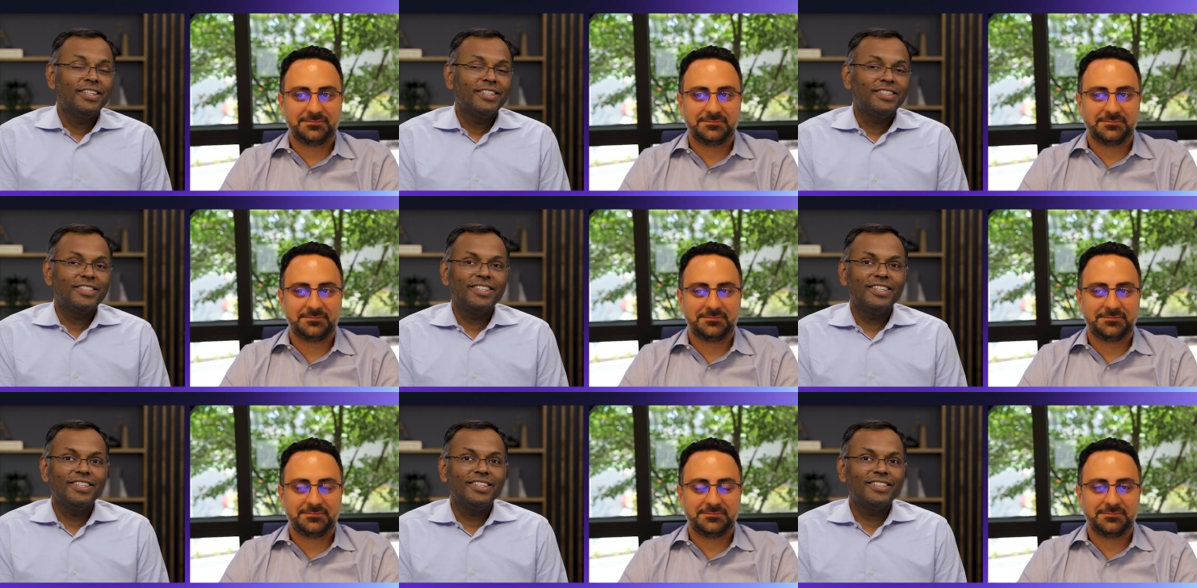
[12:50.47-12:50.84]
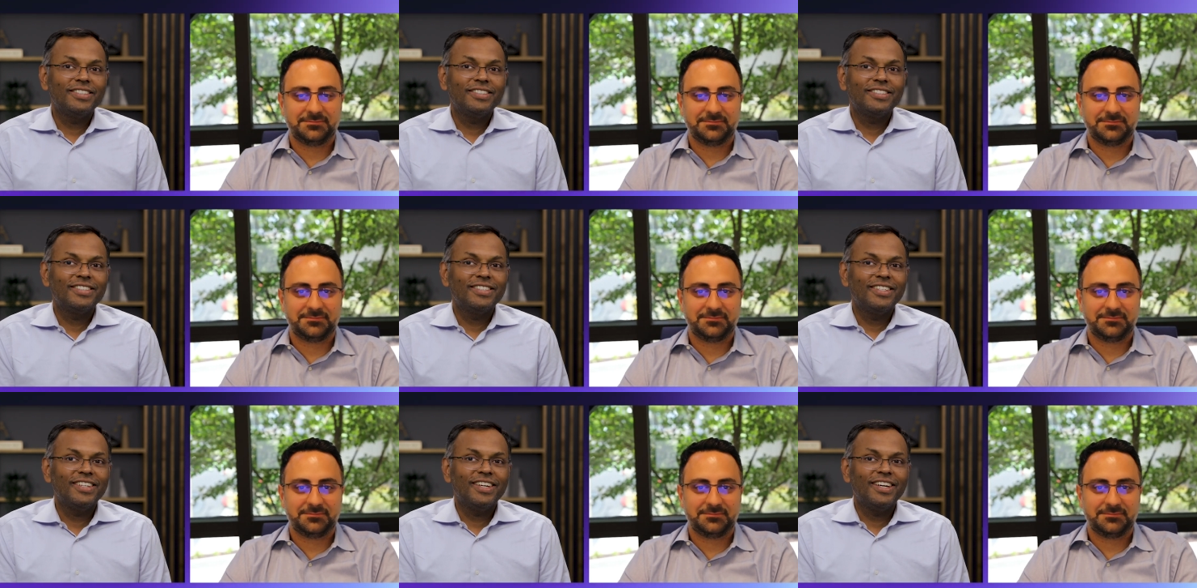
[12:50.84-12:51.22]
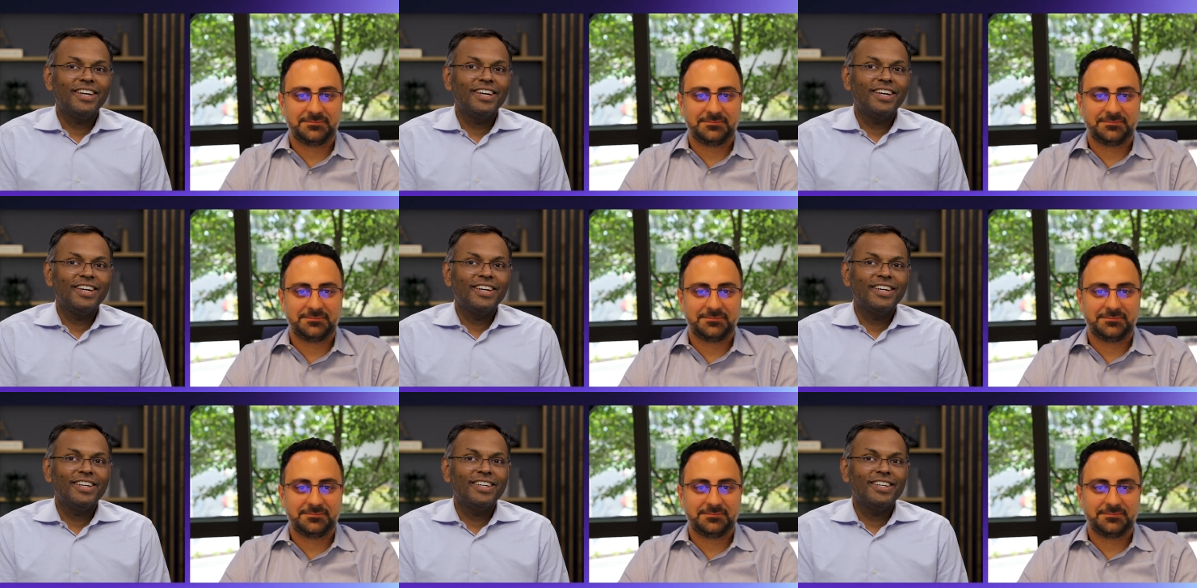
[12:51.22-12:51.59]
Speaker 1: really, uh,
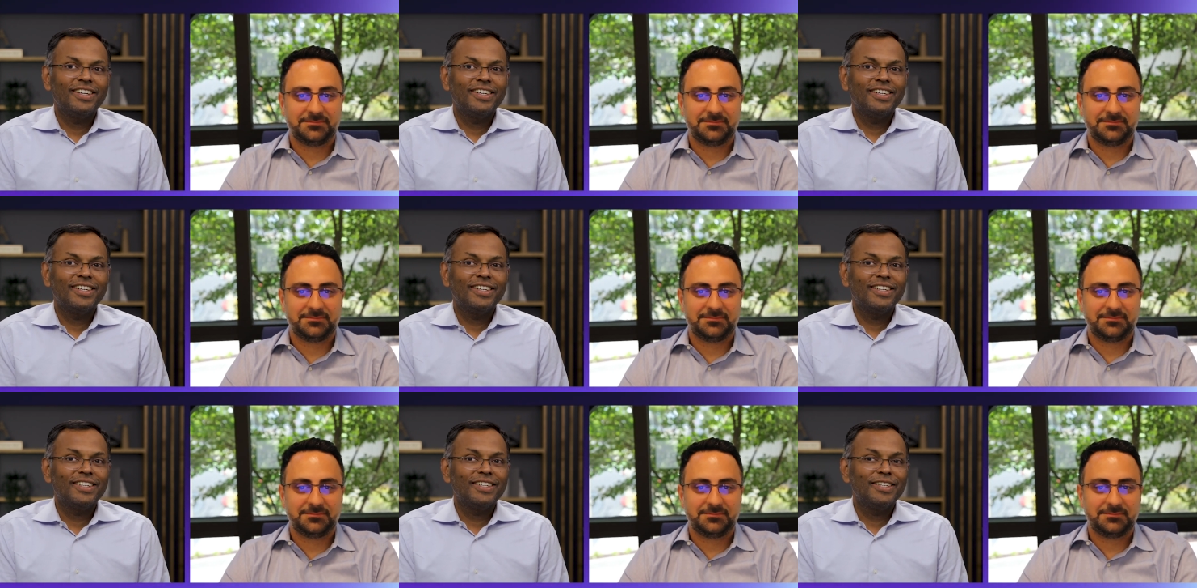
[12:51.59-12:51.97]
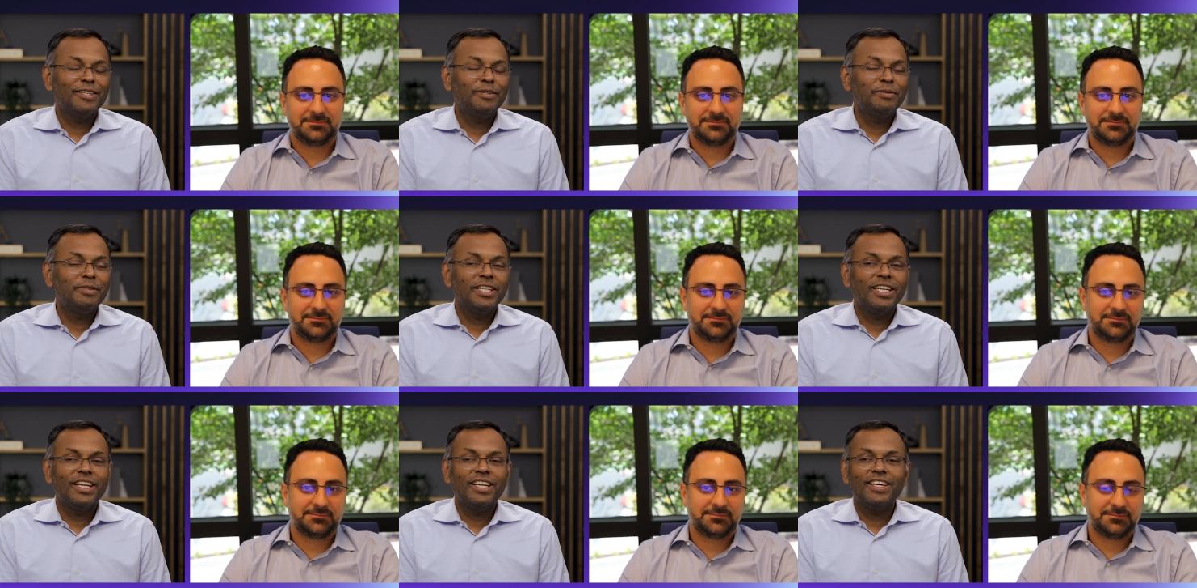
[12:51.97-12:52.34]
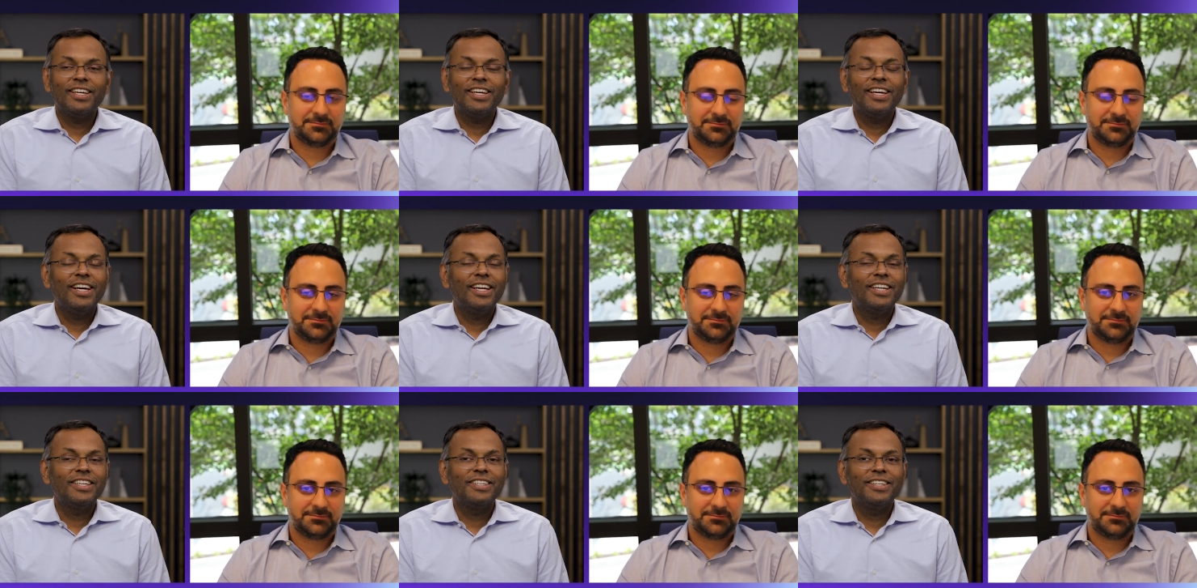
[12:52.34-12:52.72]
I mean, I
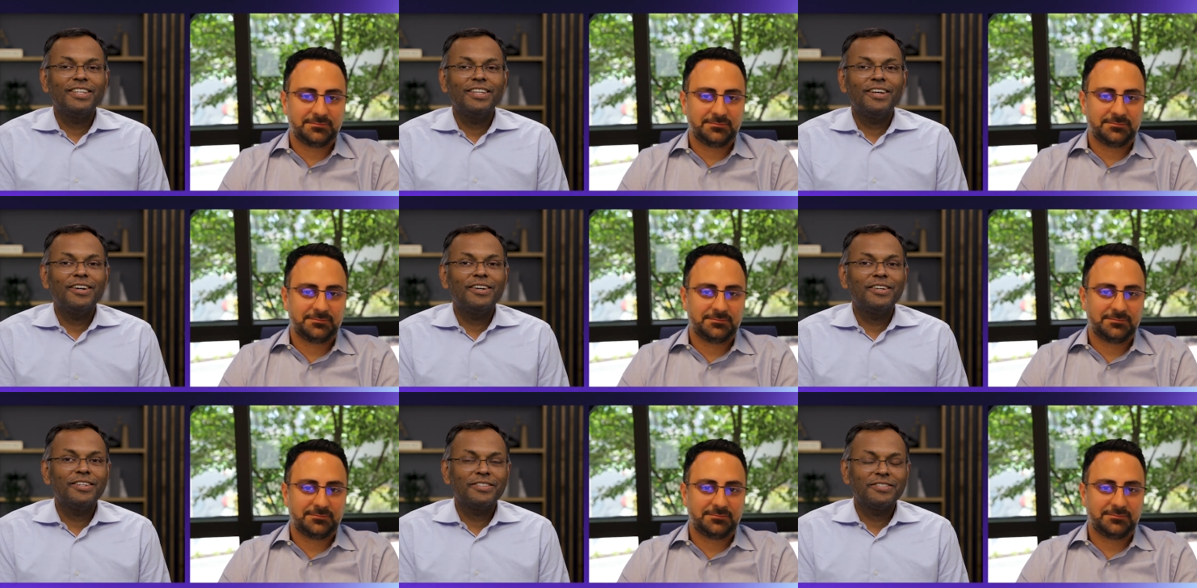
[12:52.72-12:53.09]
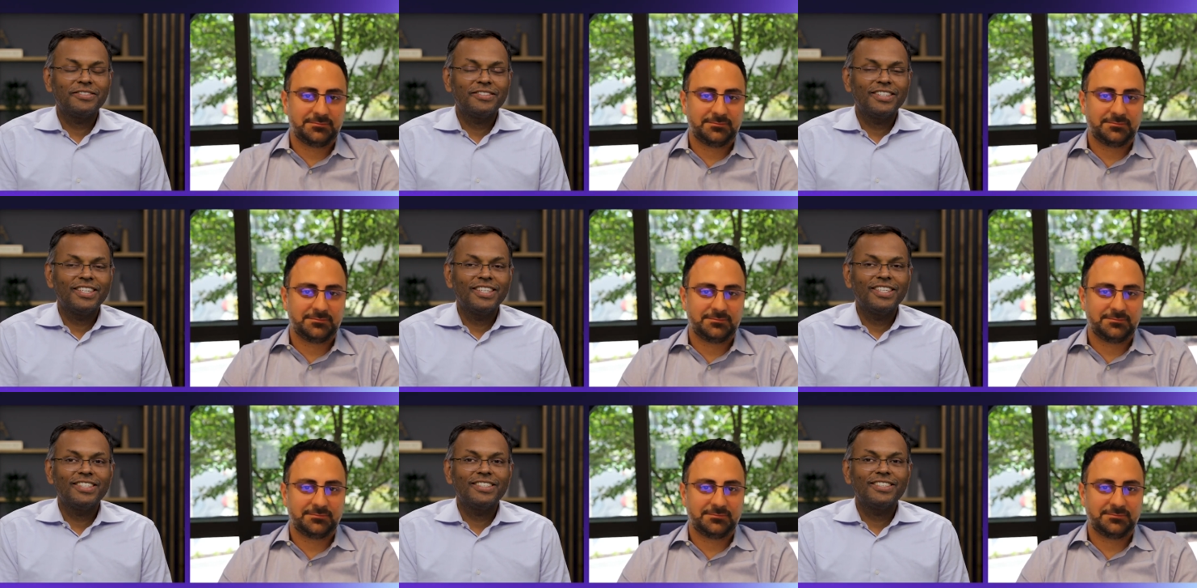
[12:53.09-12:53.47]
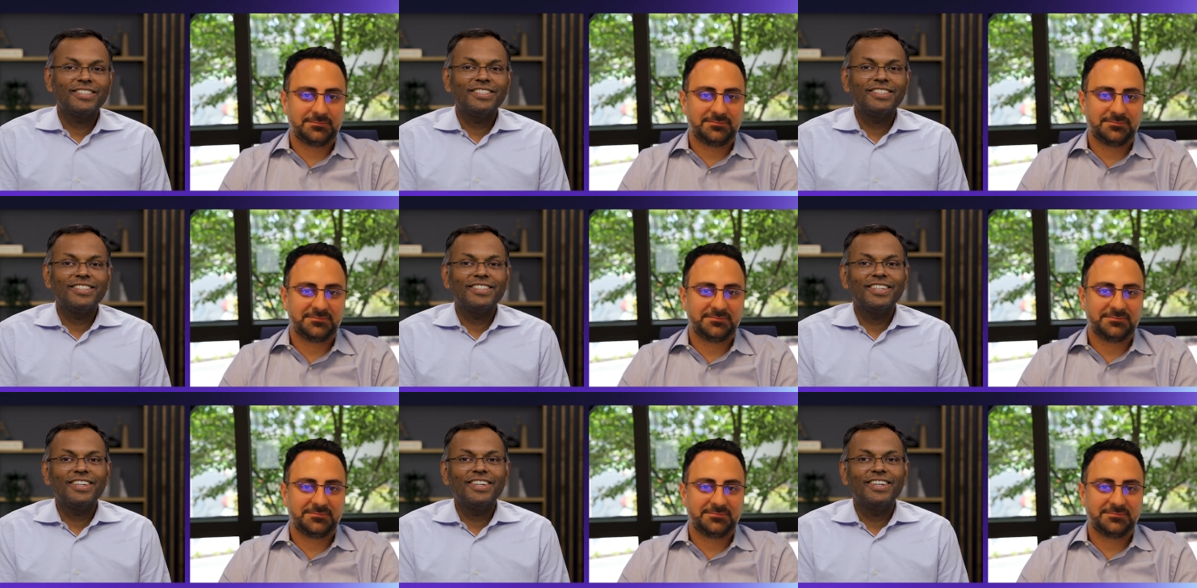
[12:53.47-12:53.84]
had a lot of great
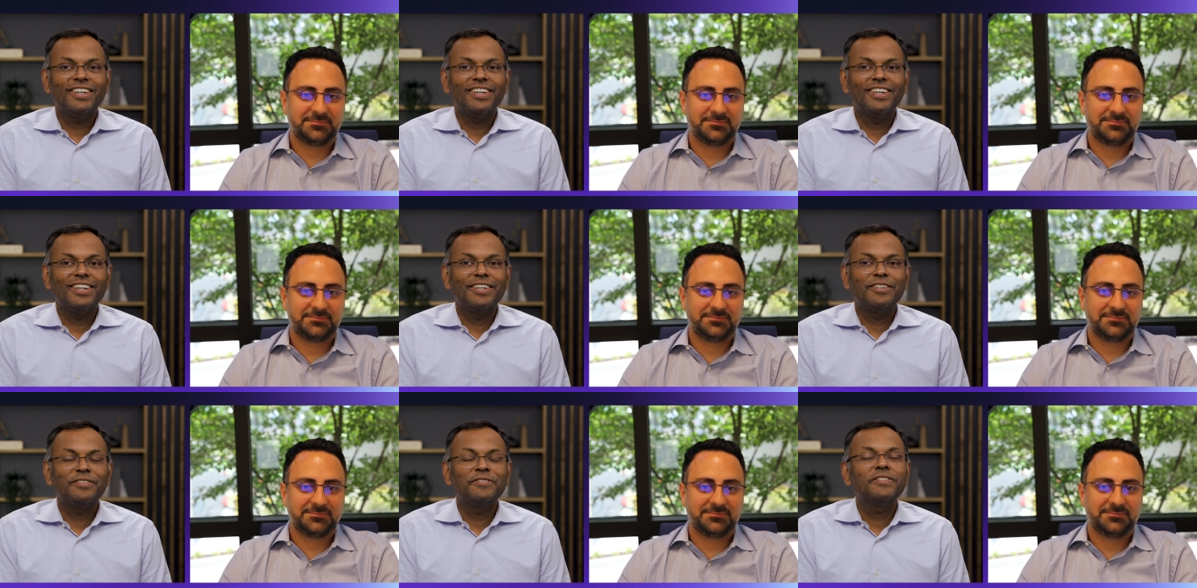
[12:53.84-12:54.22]
uh,